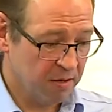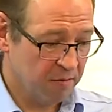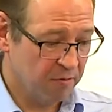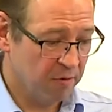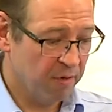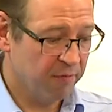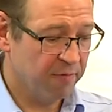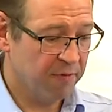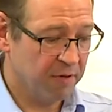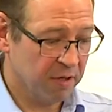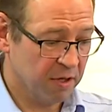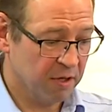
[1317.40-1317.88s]

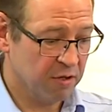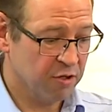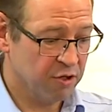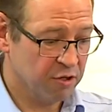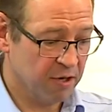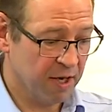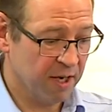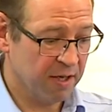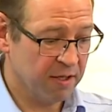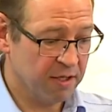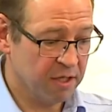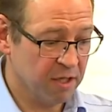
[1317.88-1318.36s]
one for the
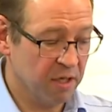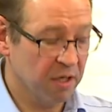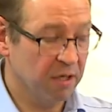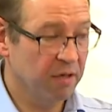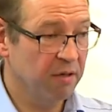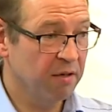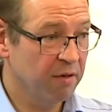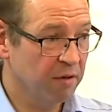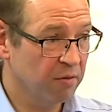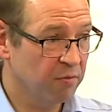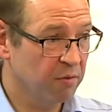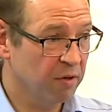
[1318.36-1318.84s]
contractor,
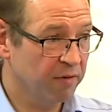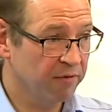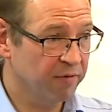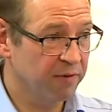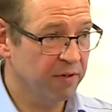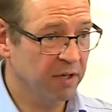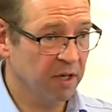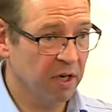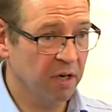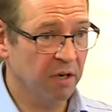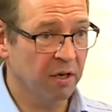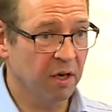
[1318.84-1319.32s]
one
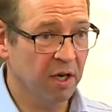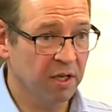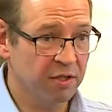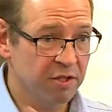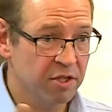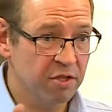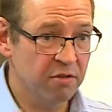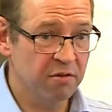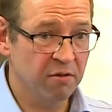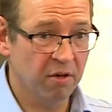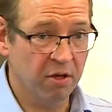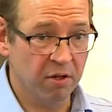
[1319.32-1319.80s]
for the
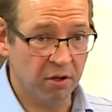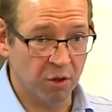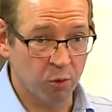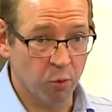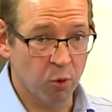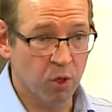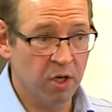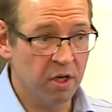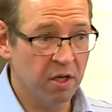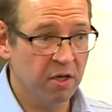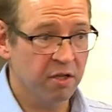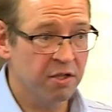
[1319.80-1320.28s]
client on the
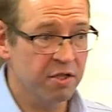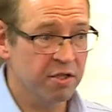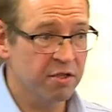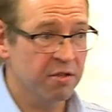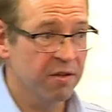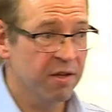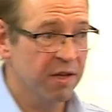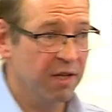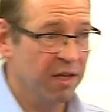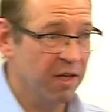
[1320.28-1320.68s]
works,